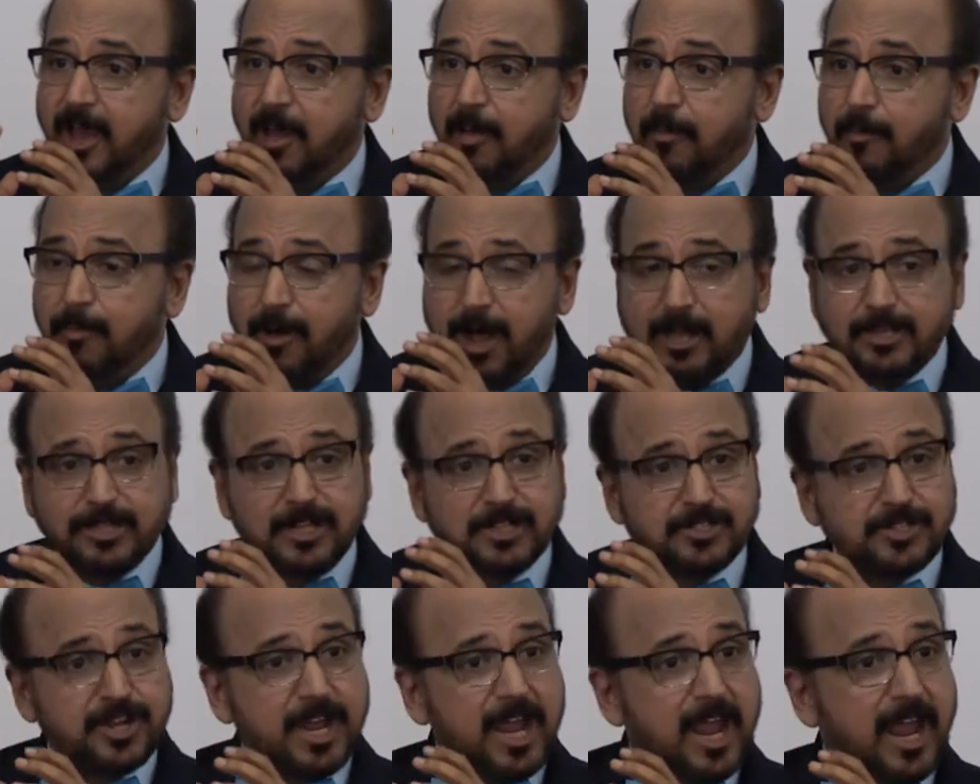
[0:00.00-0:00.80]

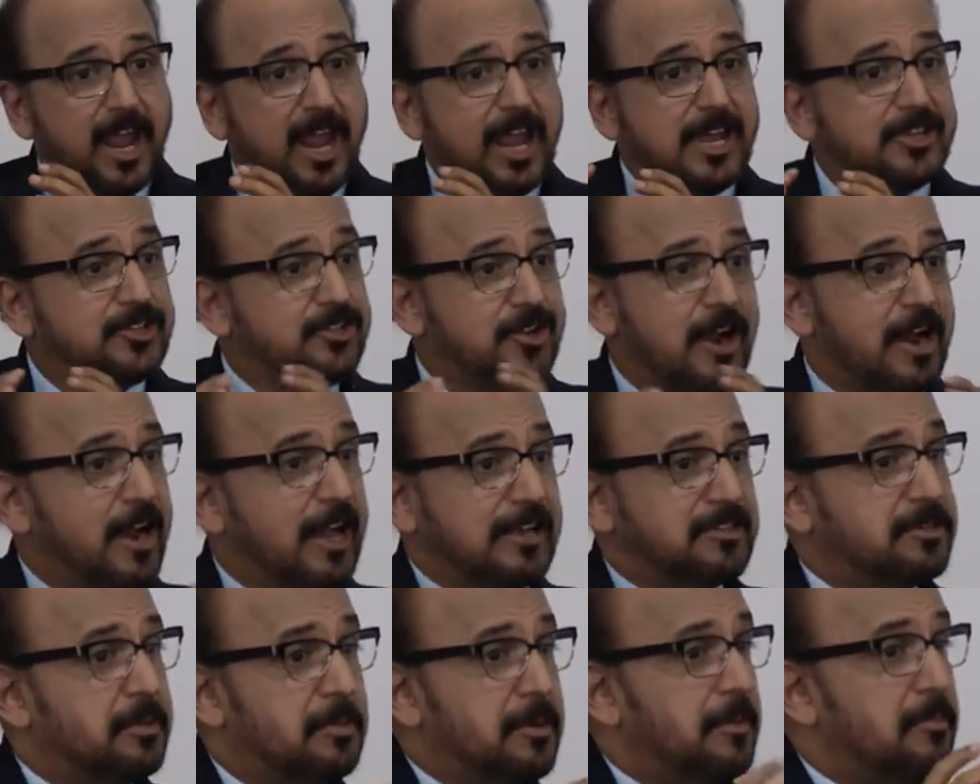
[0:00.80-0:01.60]
Basel three is not
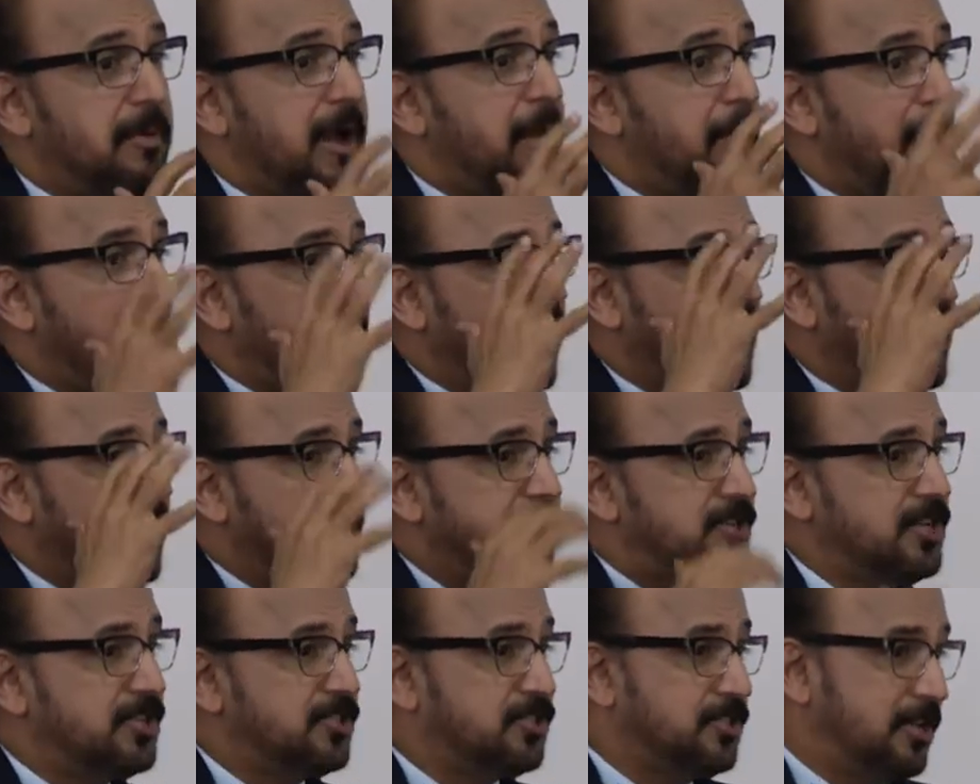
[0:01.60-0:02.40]
accepted by many
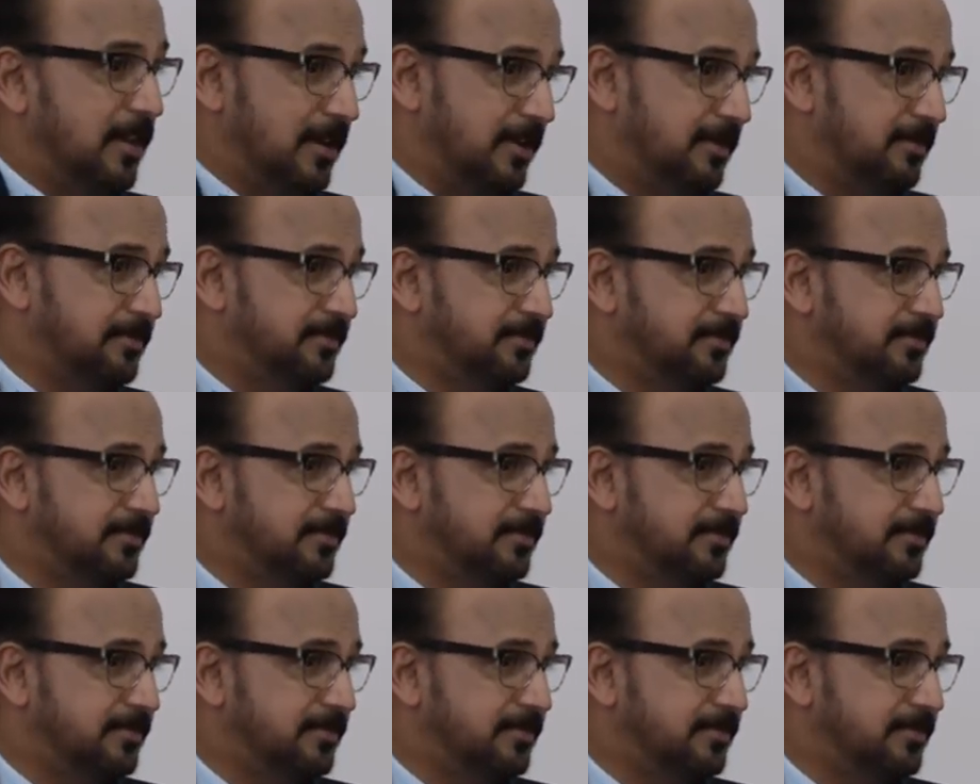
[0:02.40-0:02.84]
countries still.